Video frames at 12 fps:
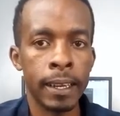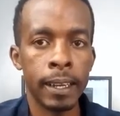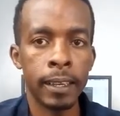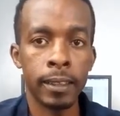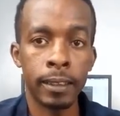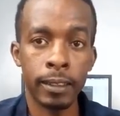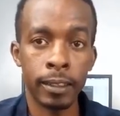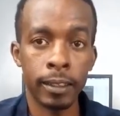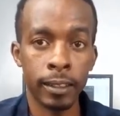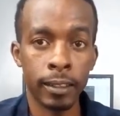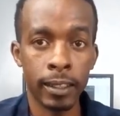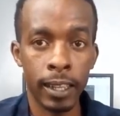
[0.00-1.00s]
it's a
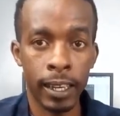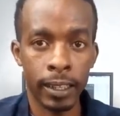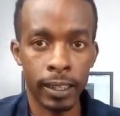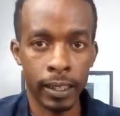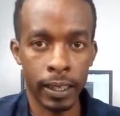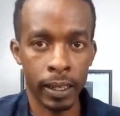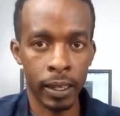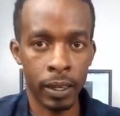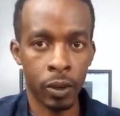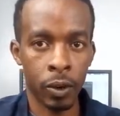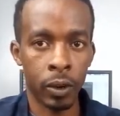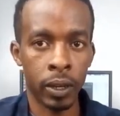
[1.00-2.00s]
C add 9
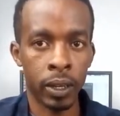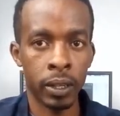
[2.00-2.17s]
chord.